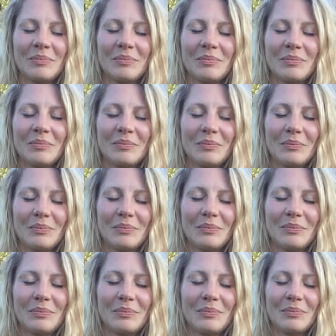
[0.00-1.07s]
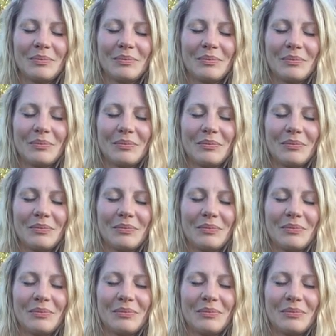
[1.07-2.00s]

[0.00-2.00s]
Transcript: Nobody speaks.